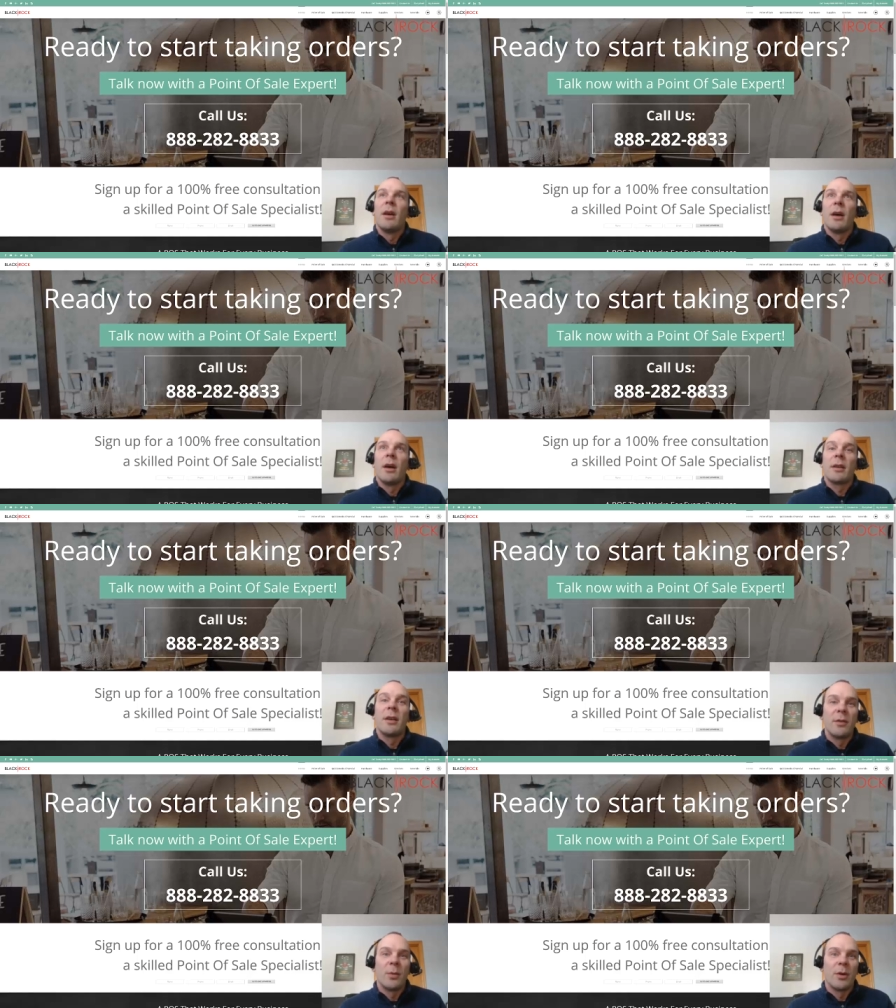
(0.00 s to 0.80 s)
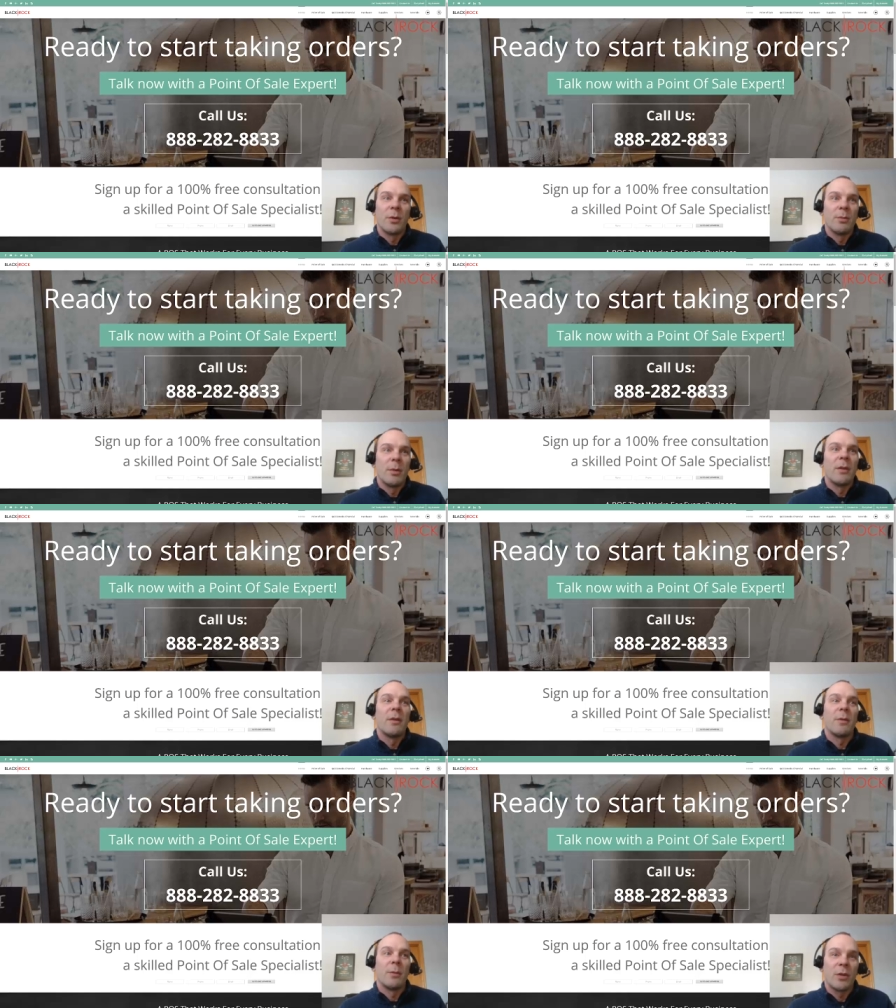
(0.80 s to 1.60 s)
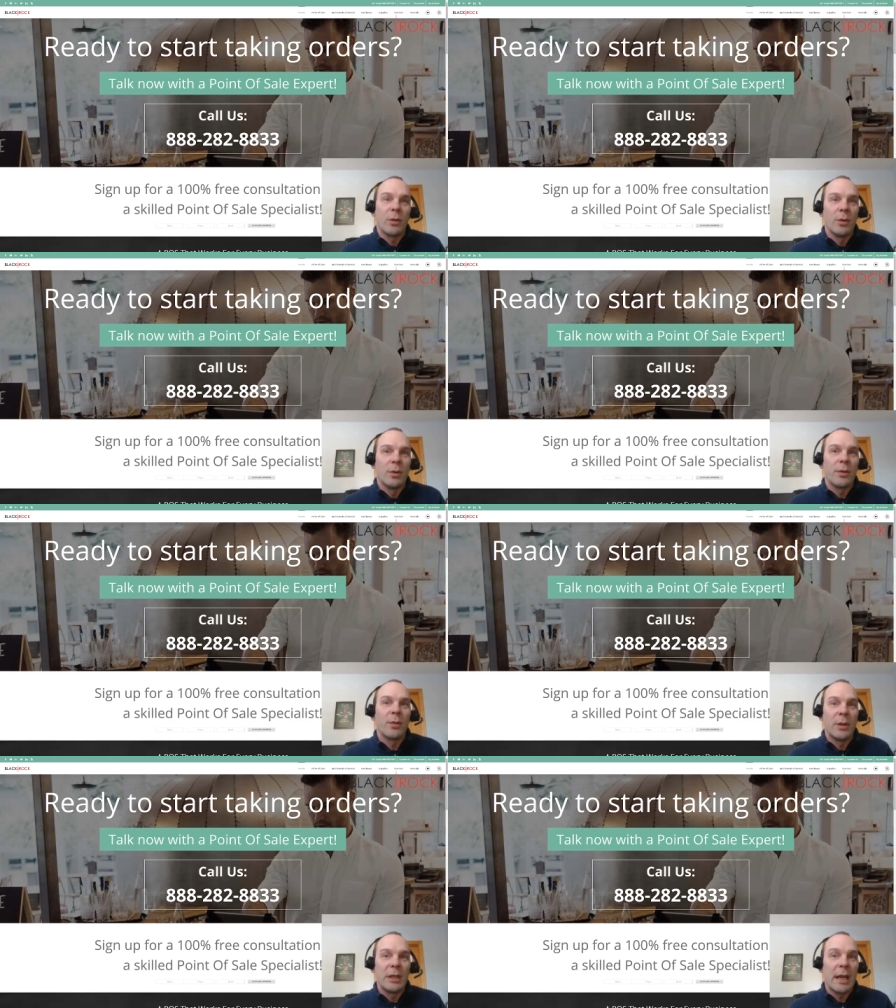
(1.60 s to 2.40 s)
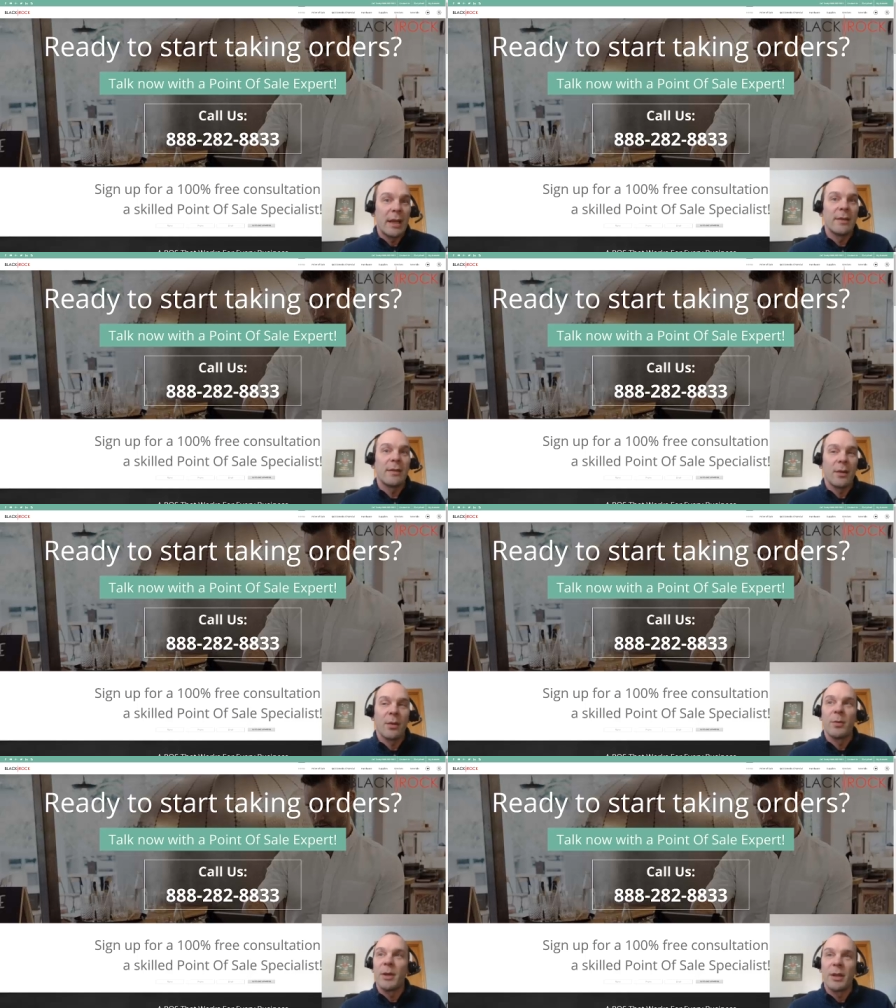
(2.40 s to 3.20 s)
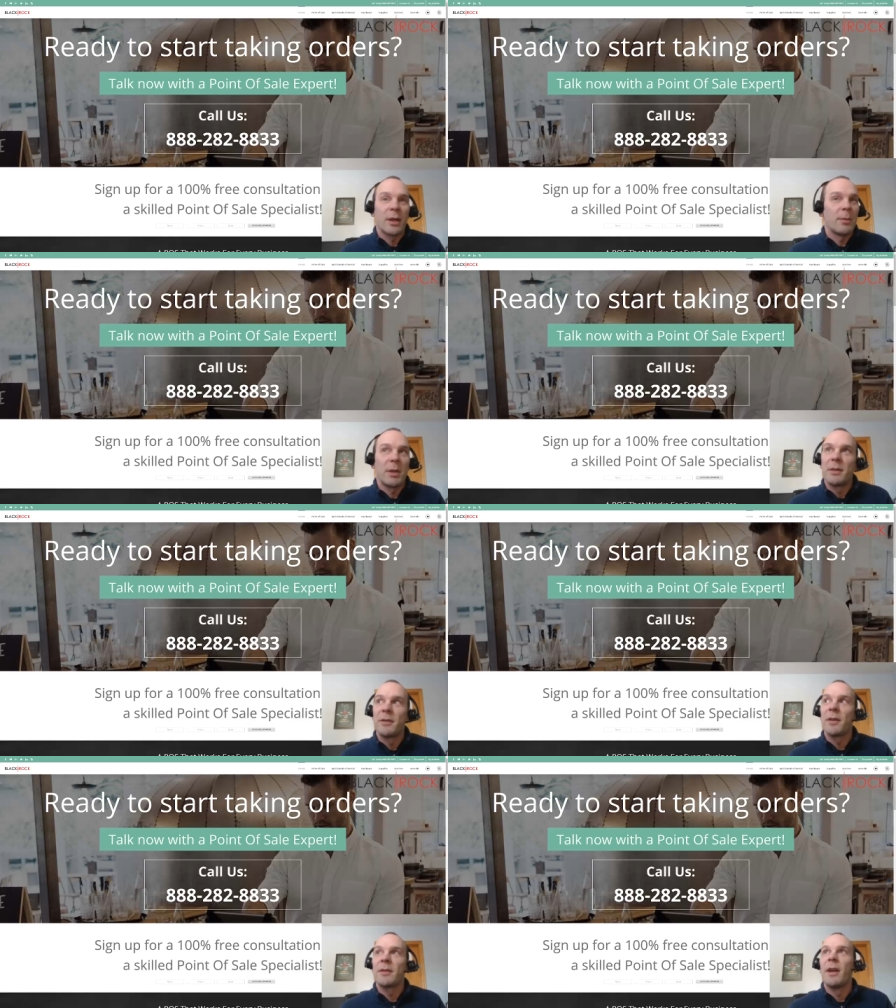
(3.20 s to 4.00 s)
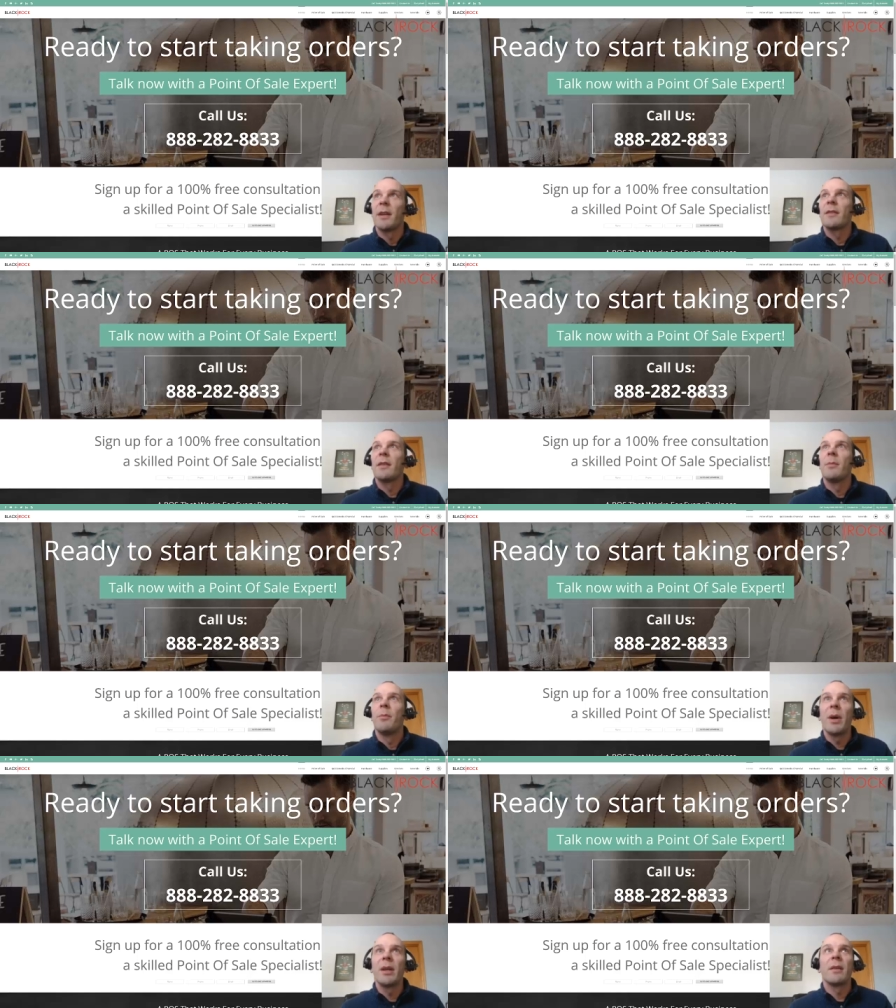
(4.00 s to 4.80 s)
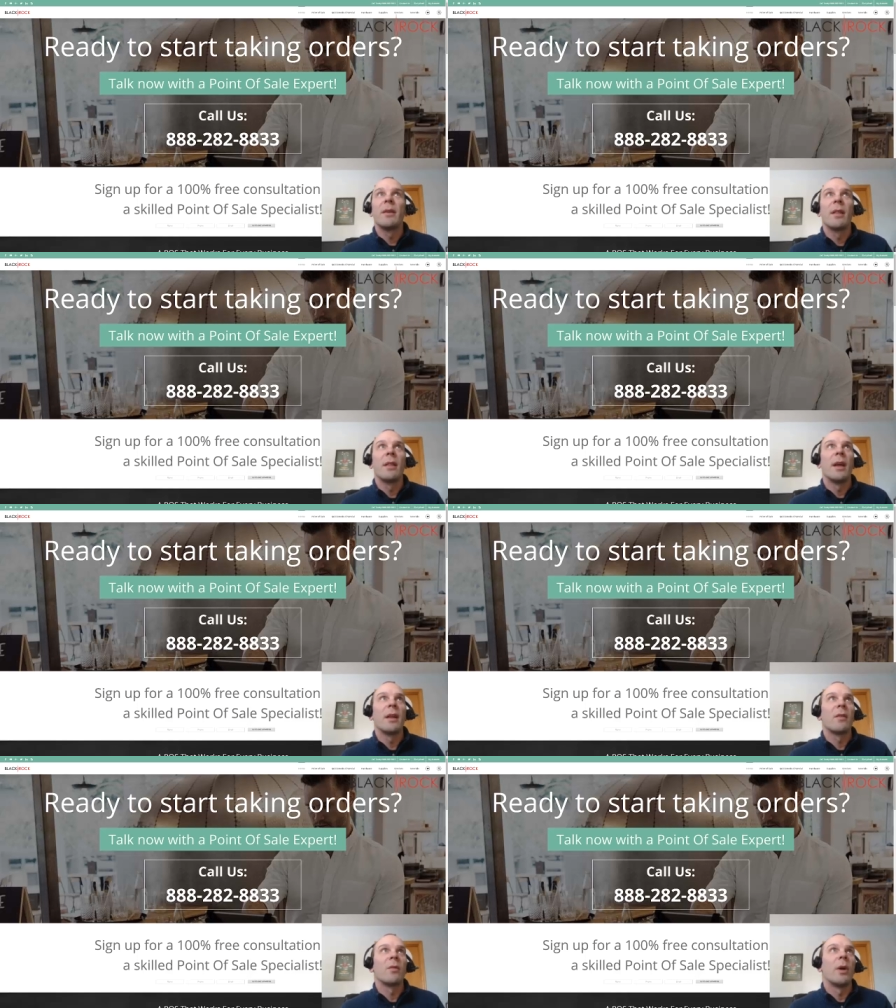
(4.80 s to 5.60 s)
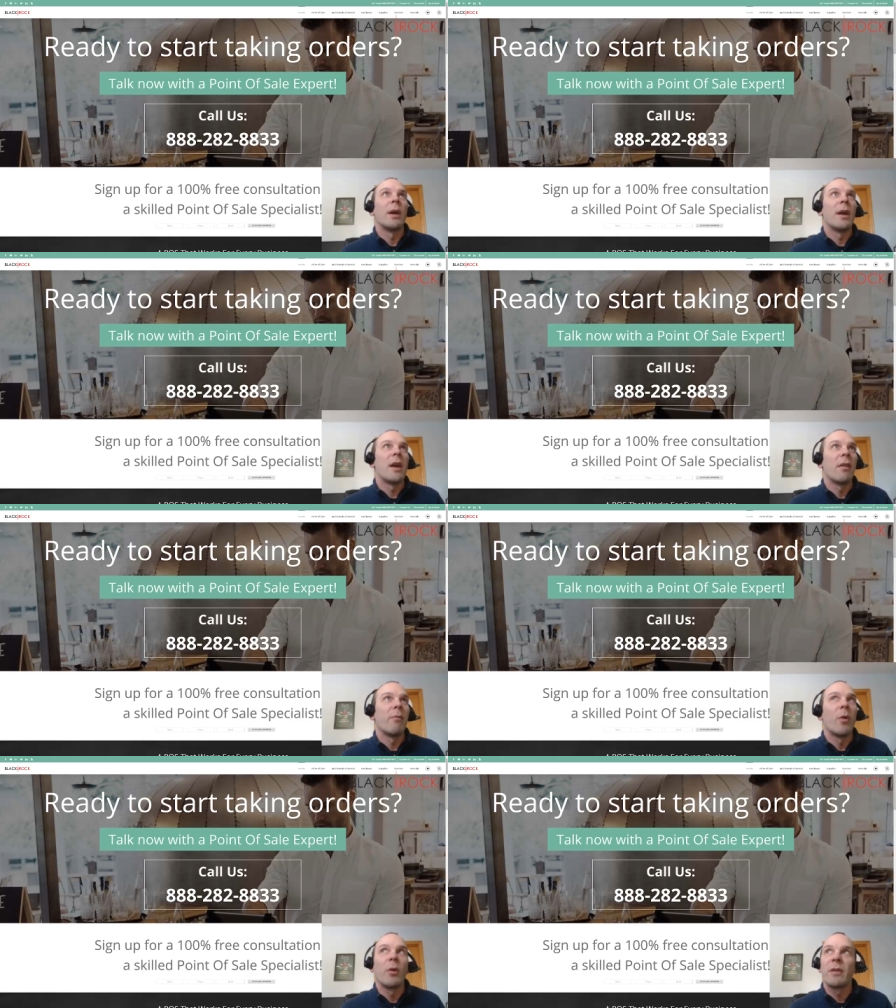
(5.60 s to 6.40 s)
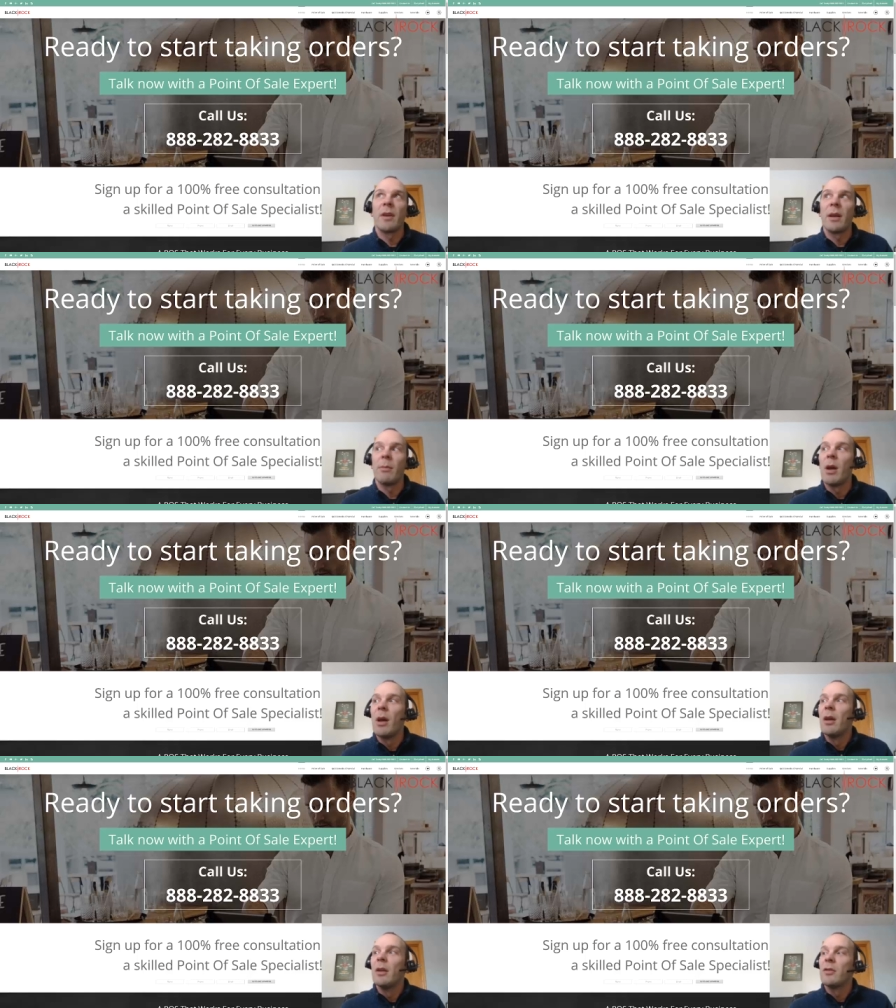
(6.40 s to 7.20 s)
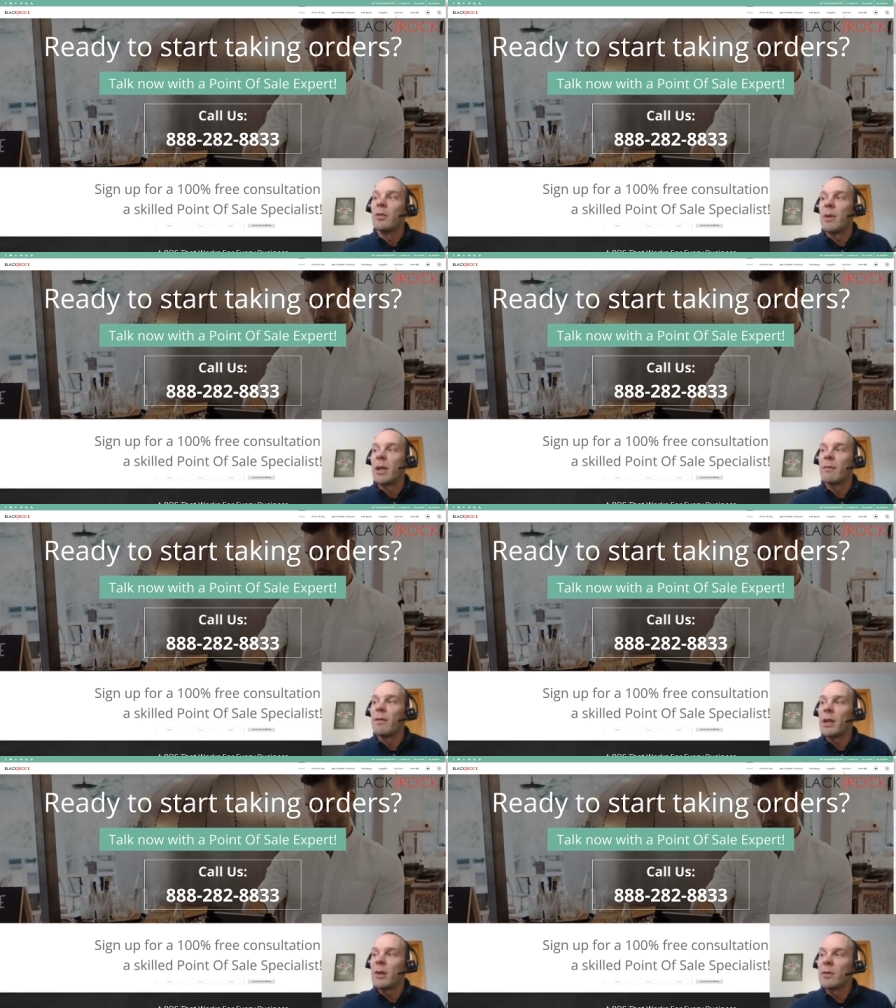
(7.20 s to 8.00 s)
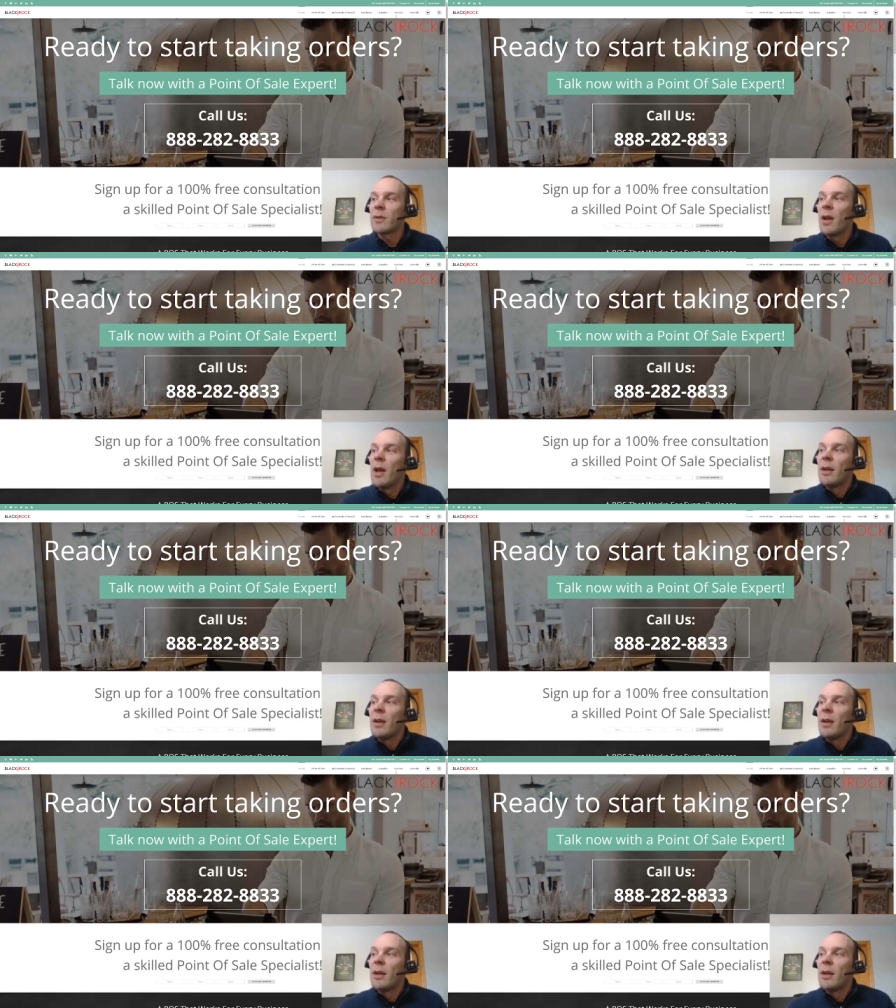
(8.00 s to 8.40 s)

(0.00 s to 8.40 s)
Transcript: Uh, kids were home from school three days out of the week. I mean, just nuts. But that's why I have more time to make videos.